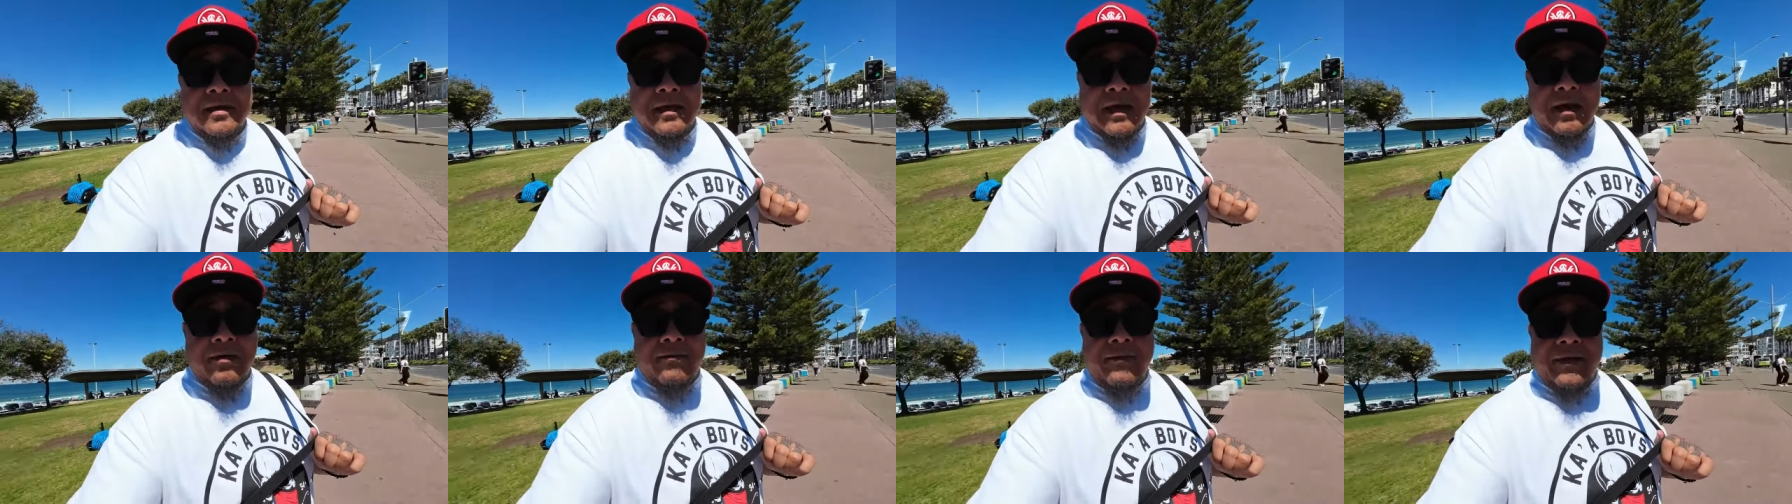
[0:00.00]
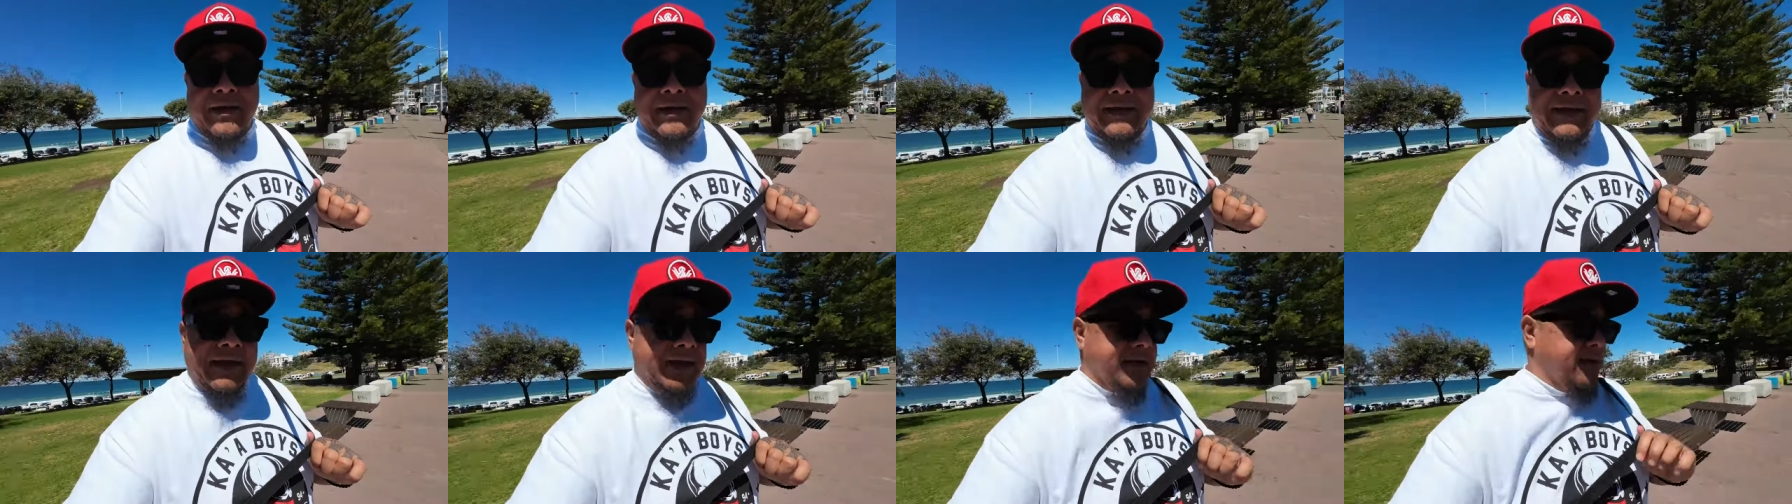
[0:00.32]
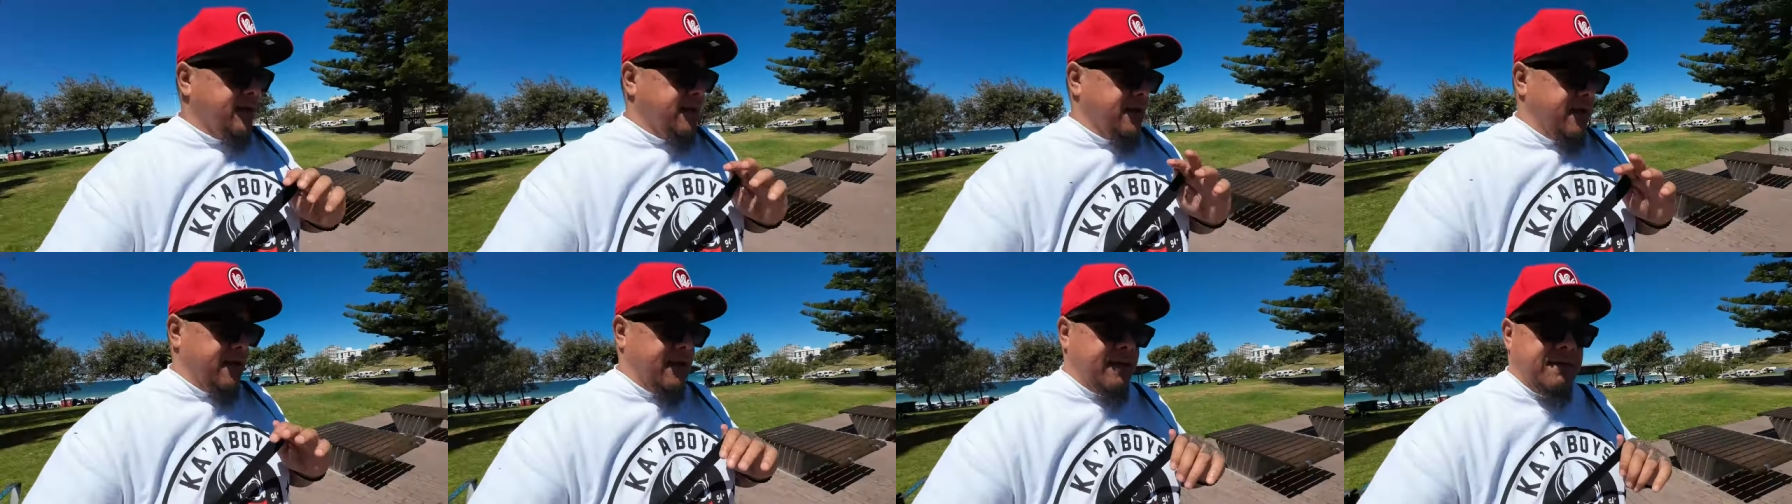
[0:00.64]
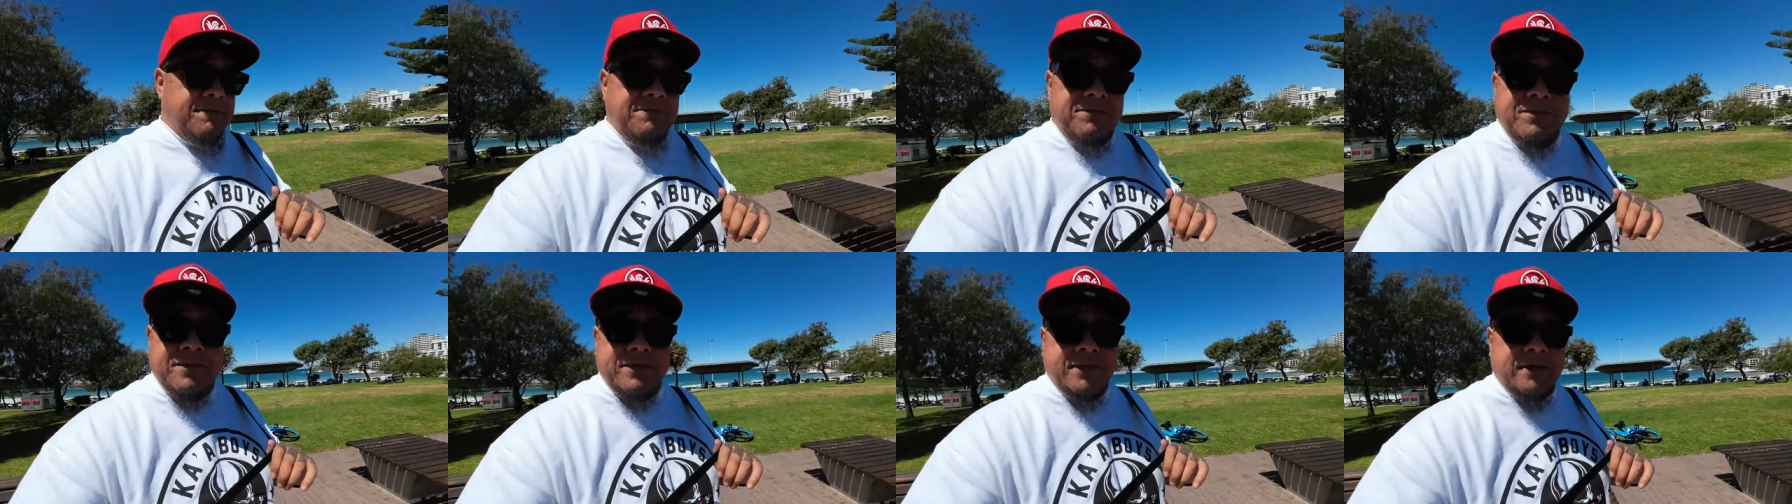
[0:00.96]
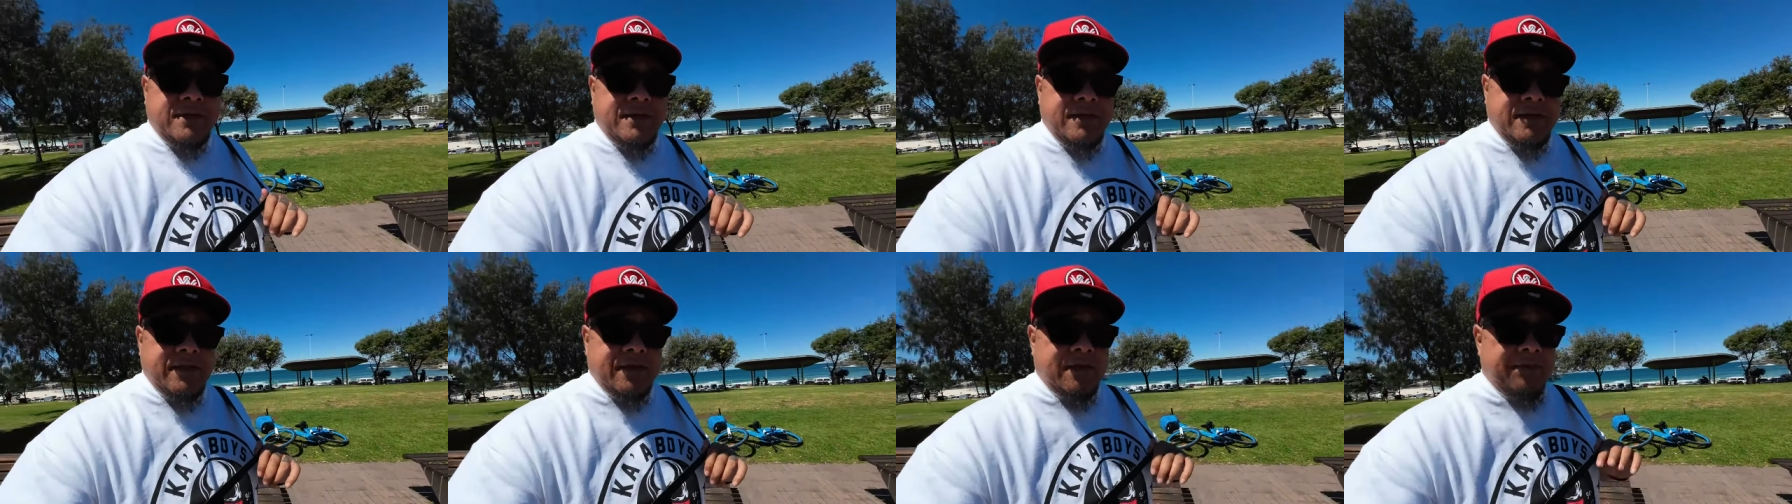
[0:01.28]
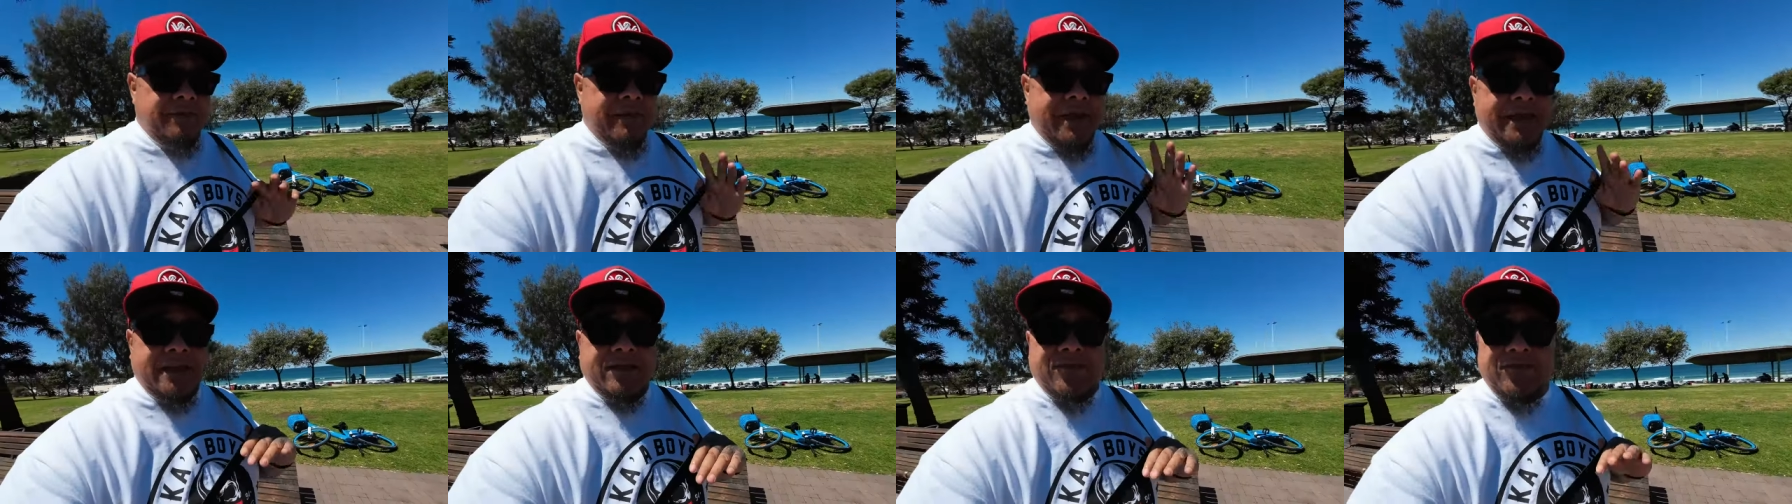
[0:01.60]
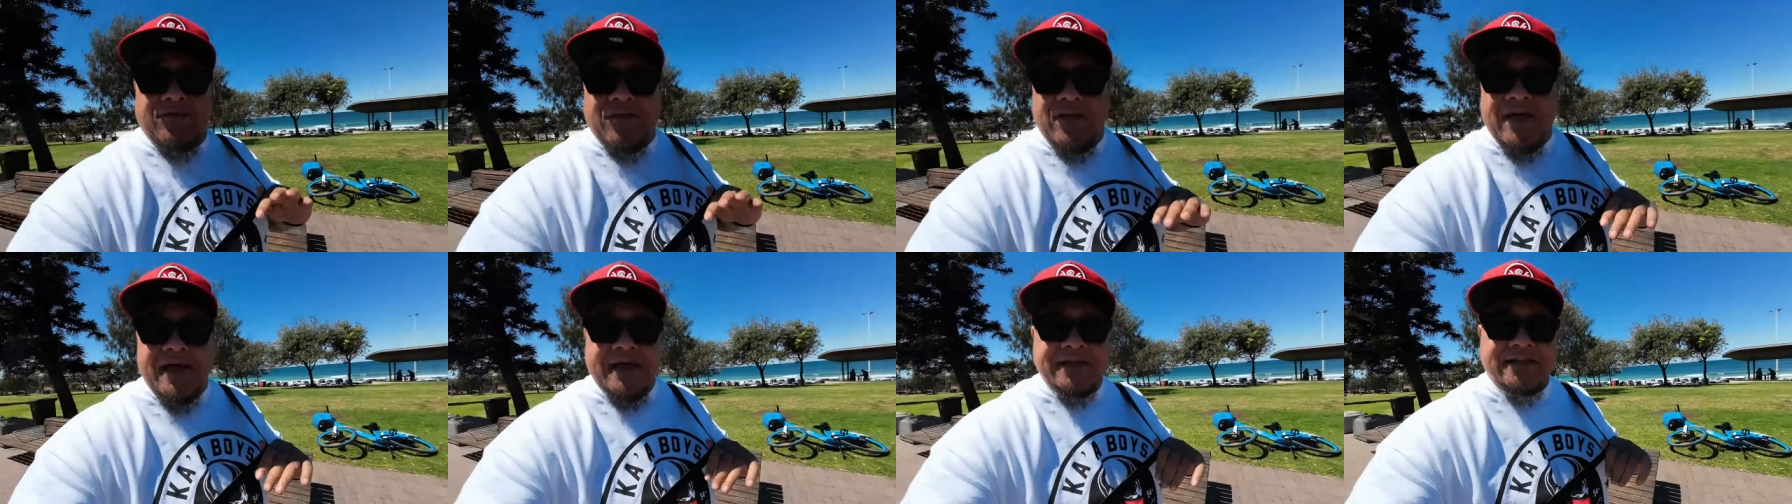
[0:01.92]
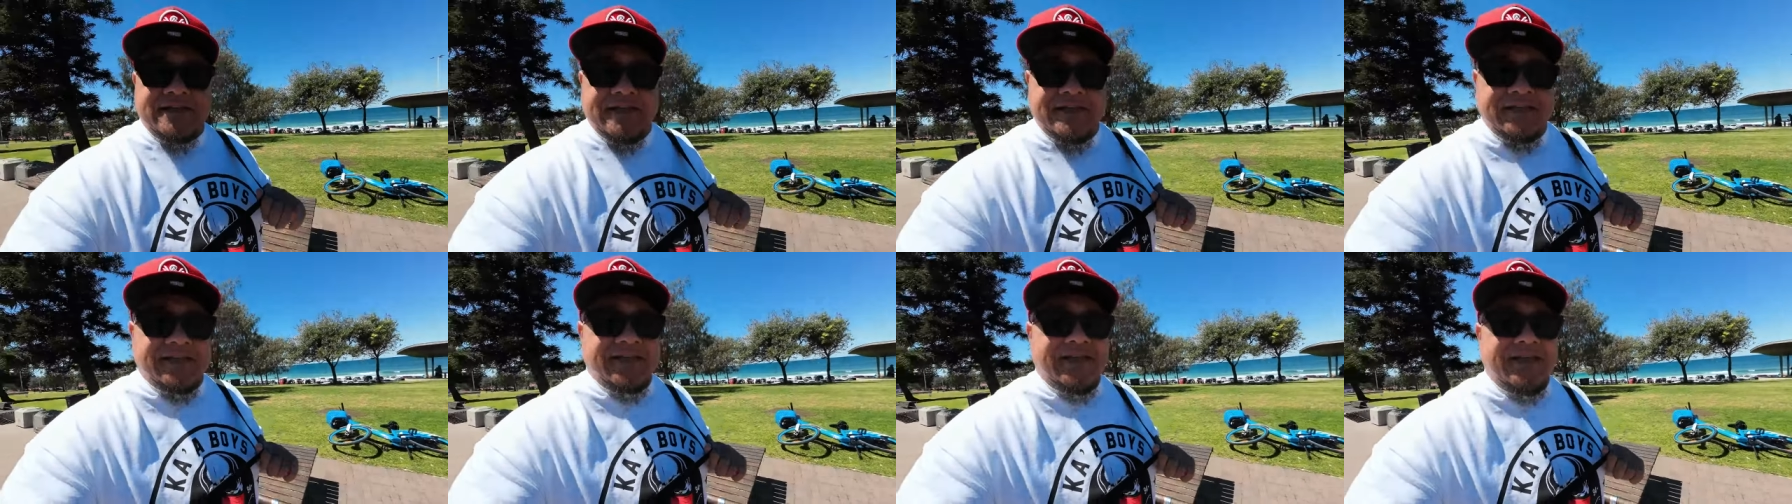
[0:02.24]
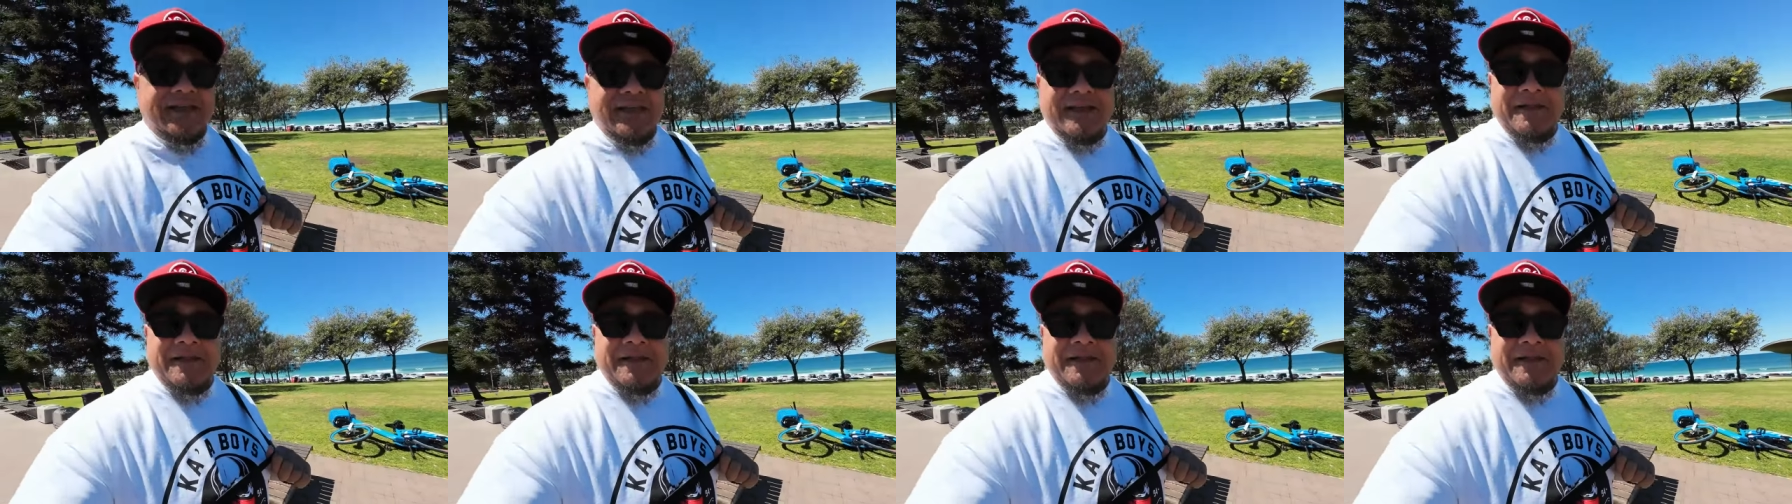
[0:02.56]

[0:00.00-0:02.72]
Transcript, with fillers: I already had uh, man, the flies just